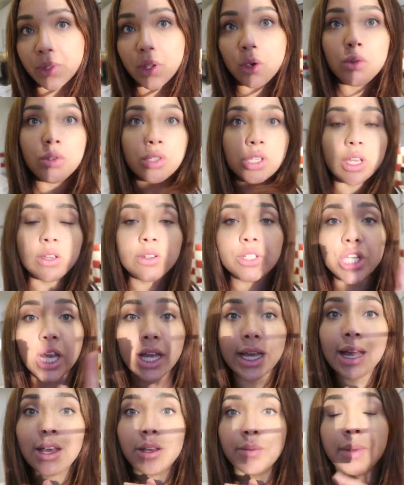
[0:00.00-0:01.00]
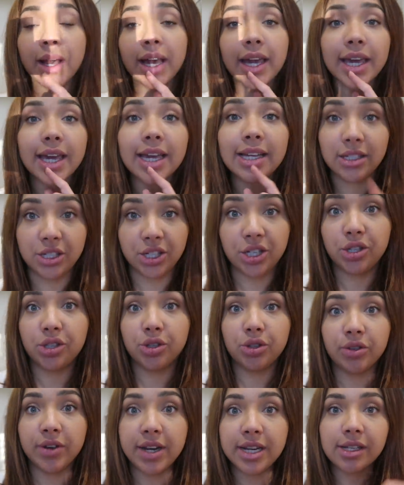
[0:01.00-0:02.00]
Also check out my Insta
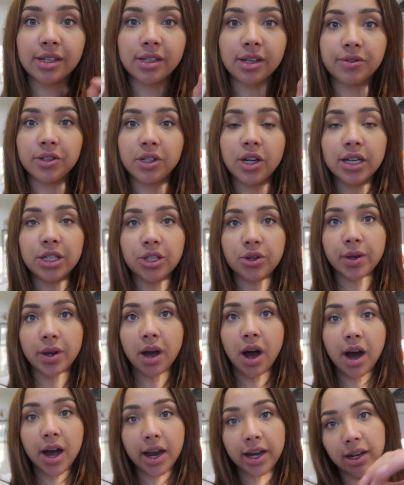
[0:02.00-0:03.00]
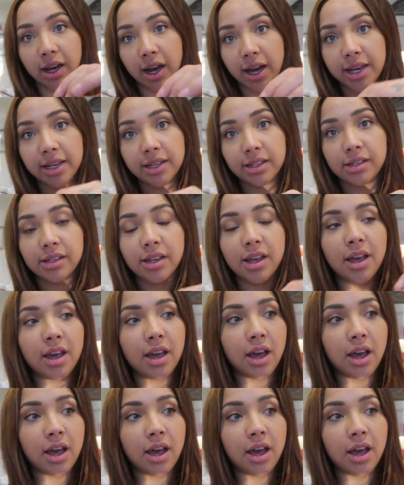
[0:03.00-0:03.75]
stories, because I've started doing highlights